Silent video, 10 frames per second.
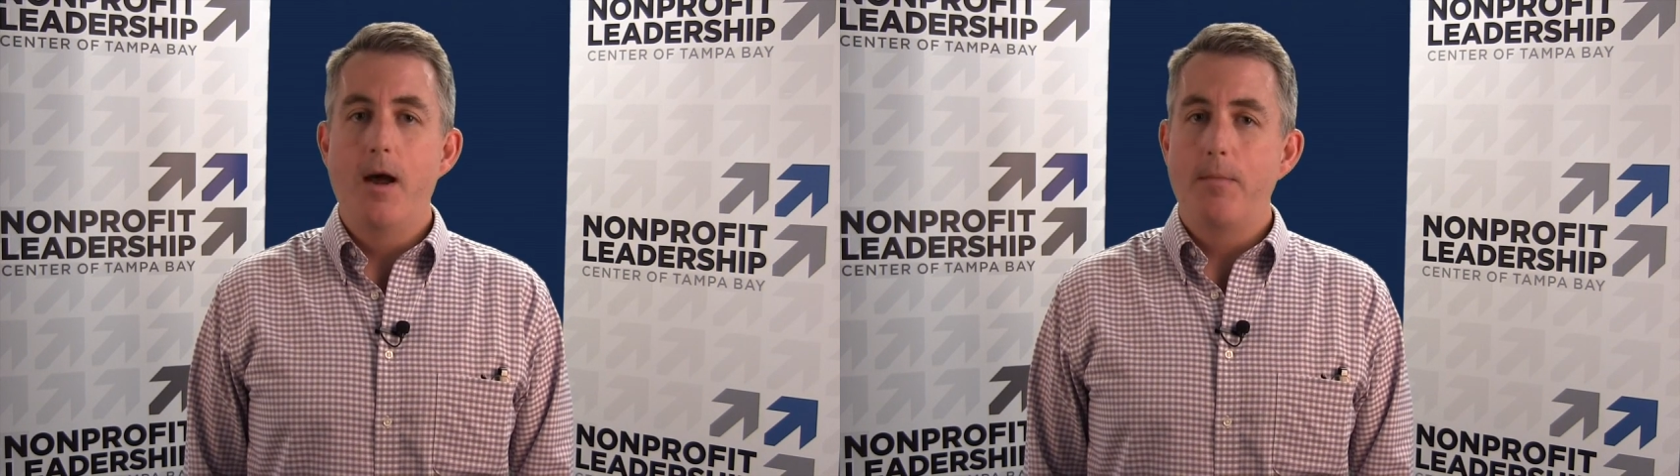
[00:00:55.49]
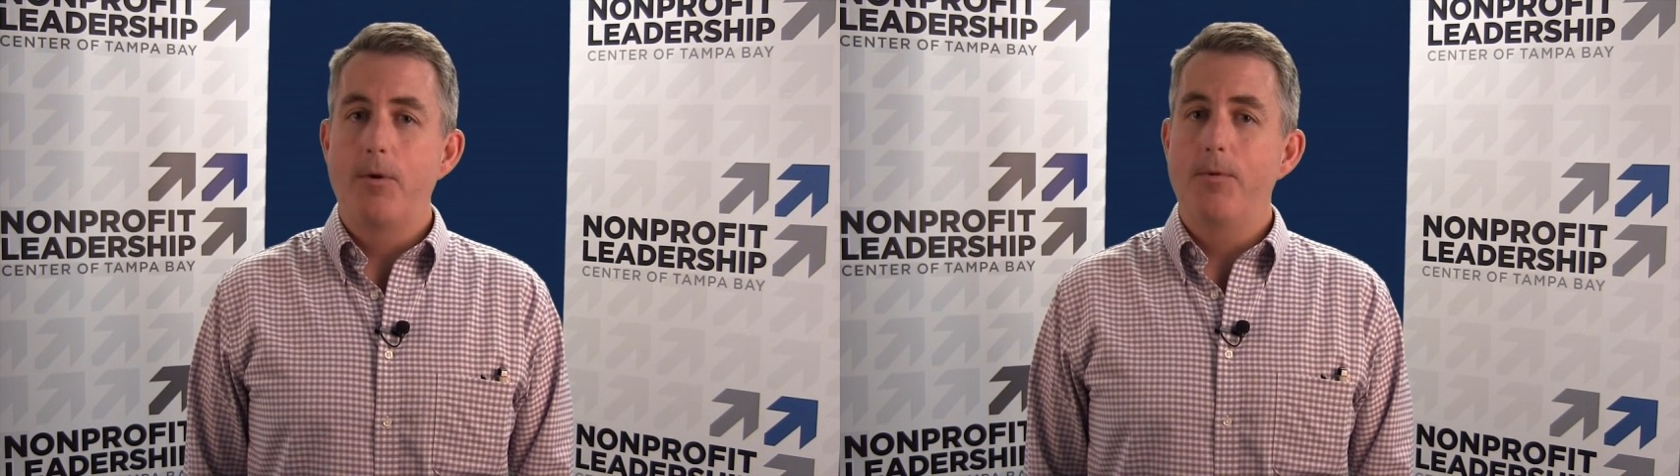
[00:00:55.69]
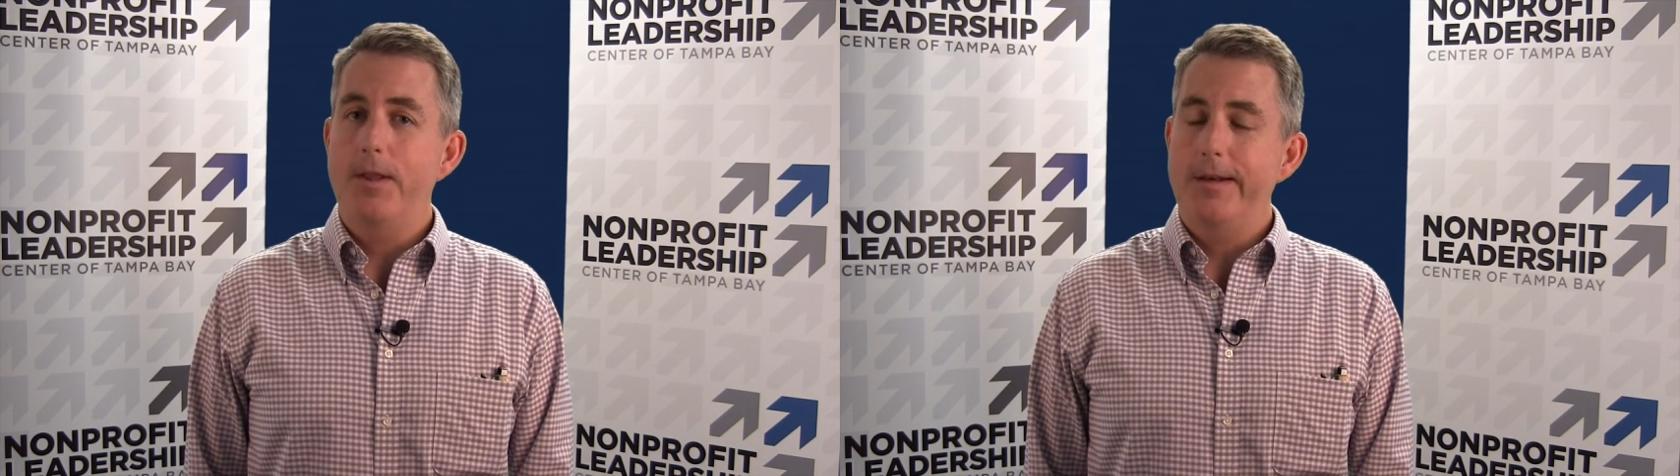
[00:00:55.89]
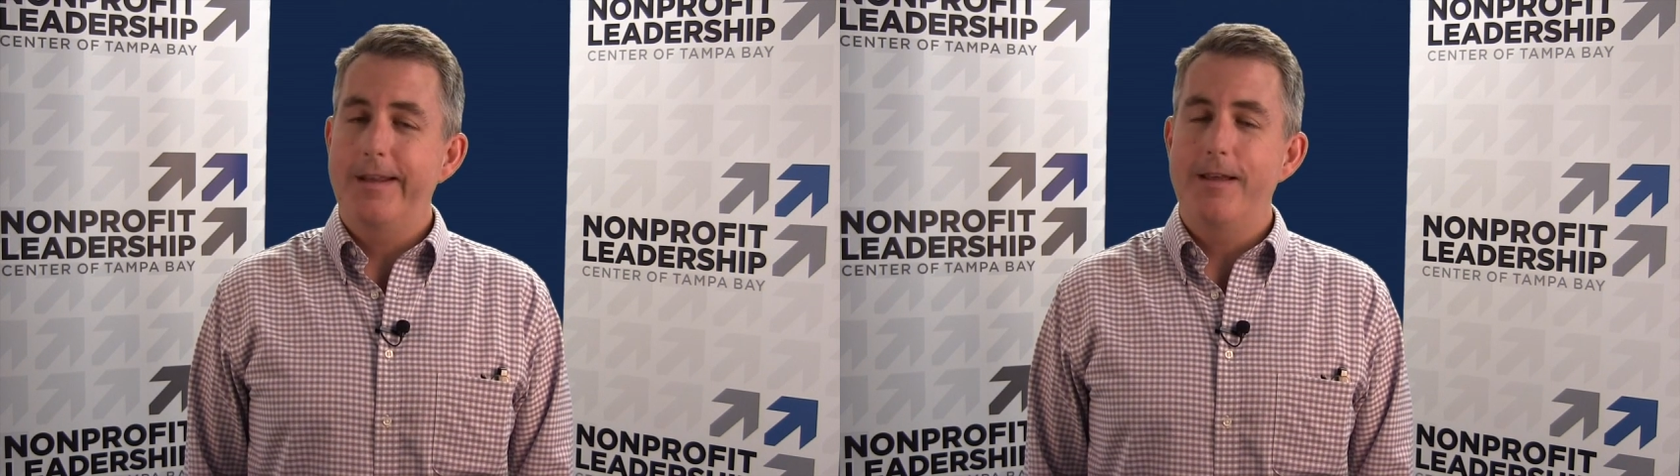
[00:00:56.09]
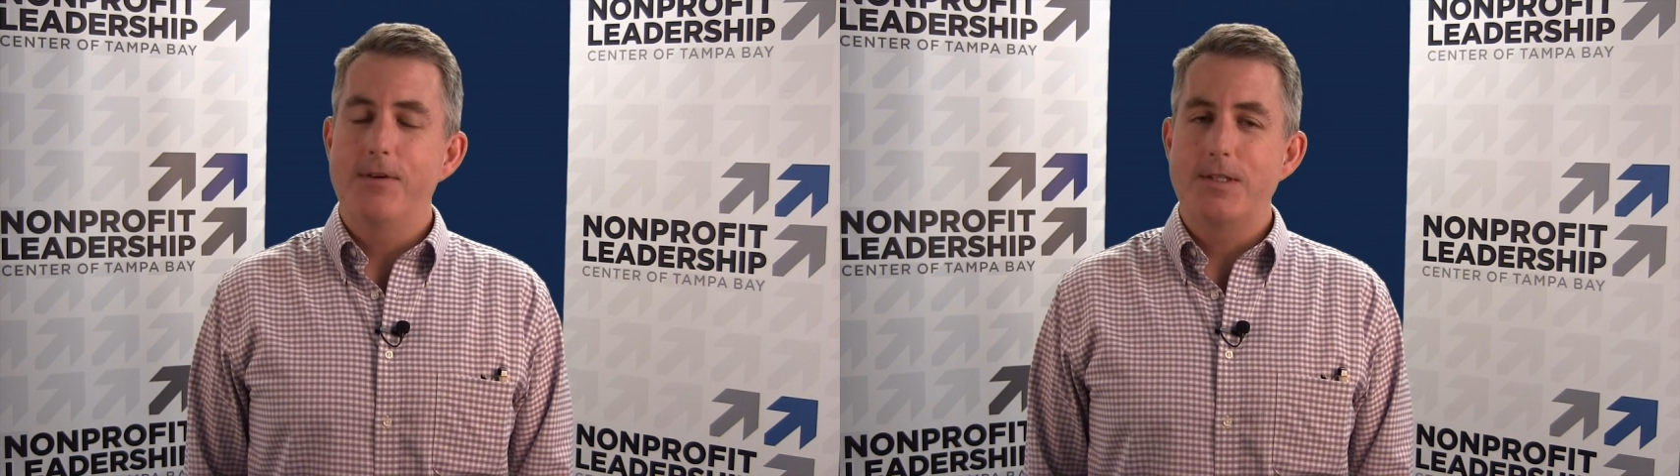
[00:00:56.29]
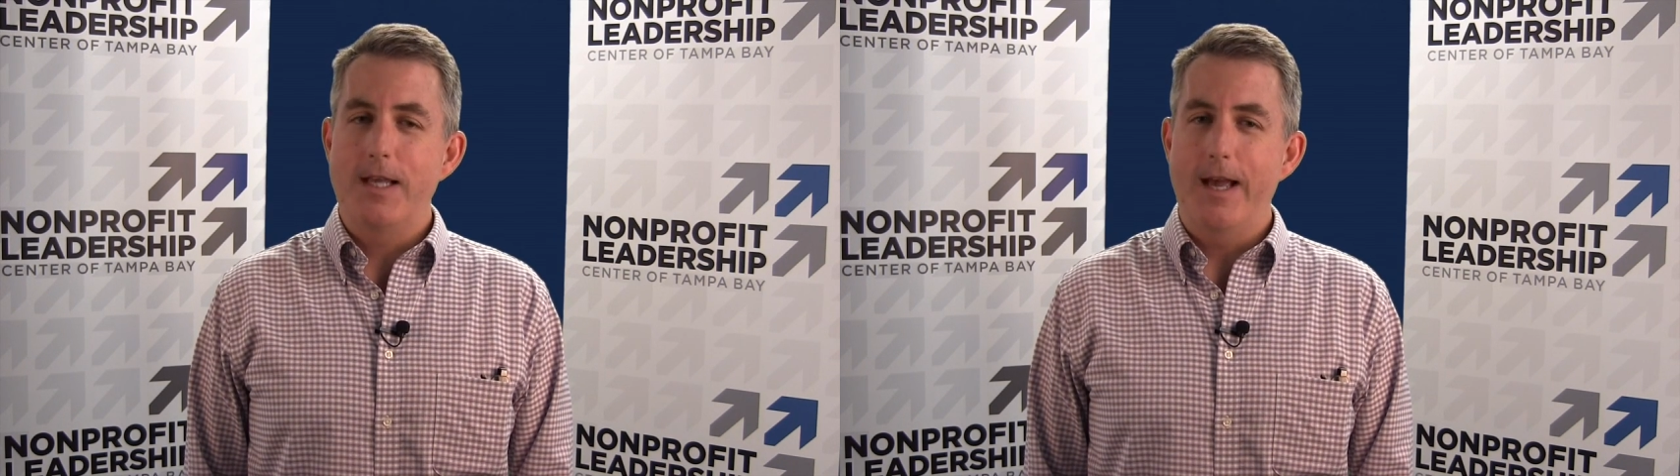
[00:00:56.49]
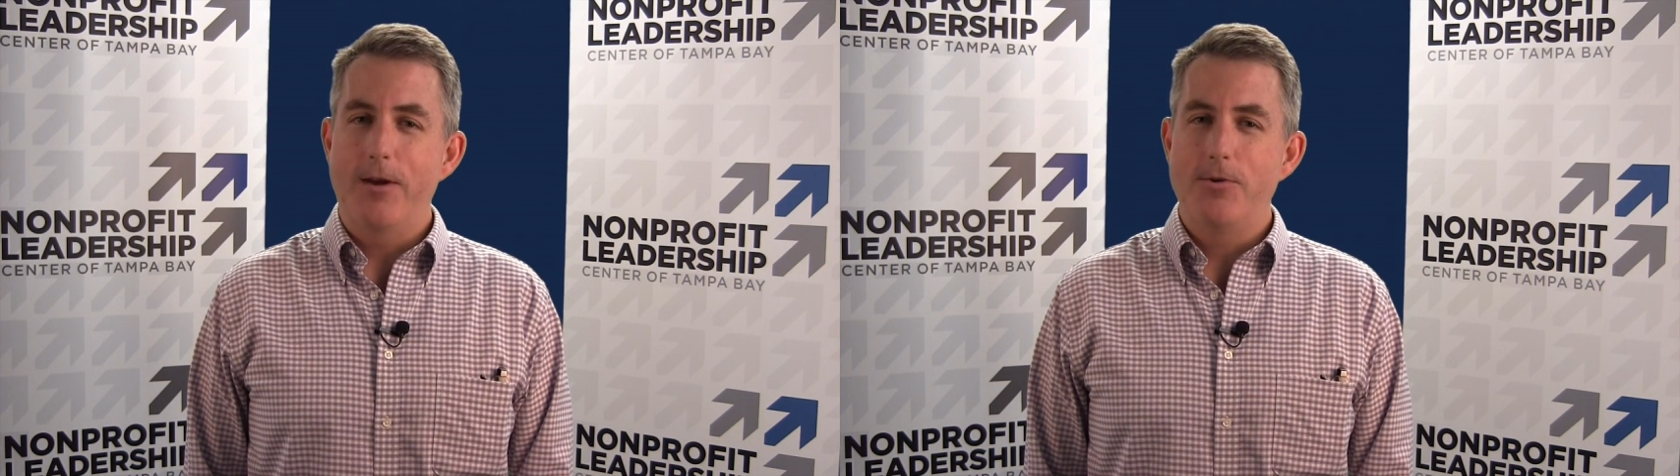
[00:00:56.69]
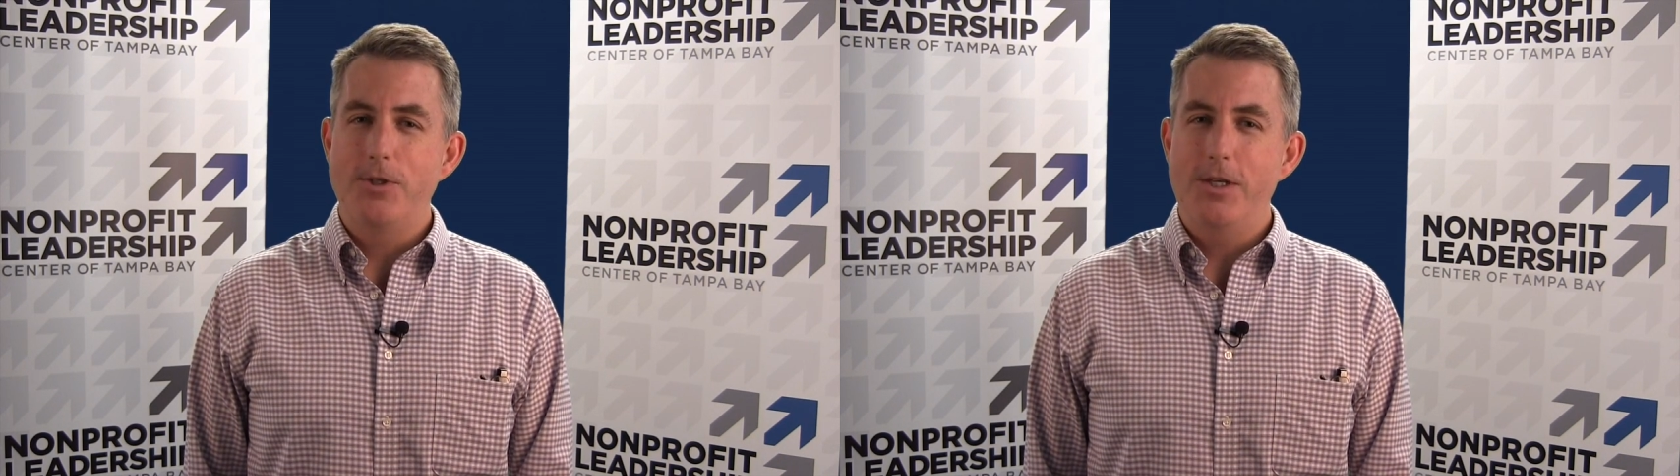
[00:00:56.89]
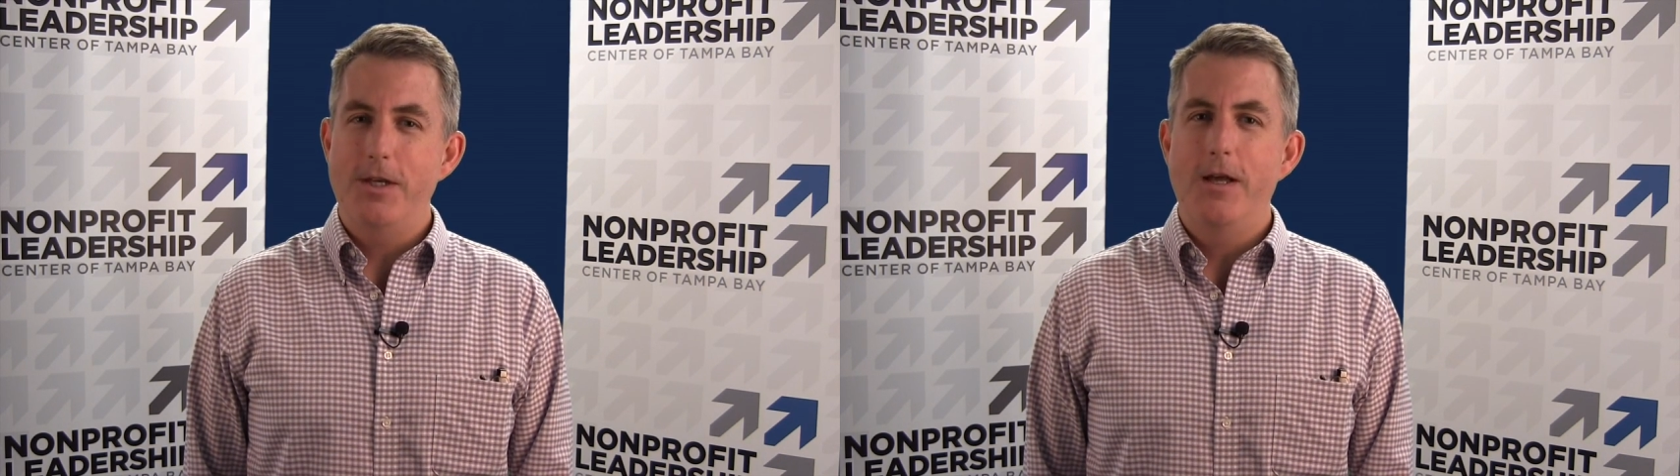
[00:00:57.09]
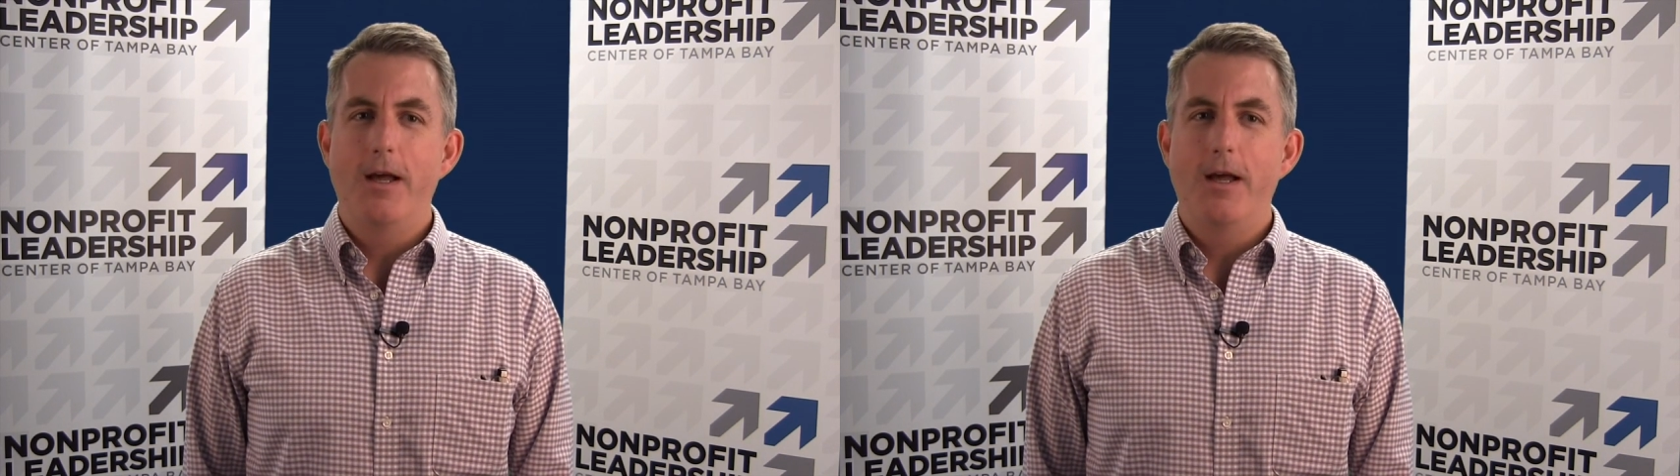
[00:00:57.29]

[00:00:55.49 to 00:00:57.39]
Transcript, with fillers: but really to give us the energy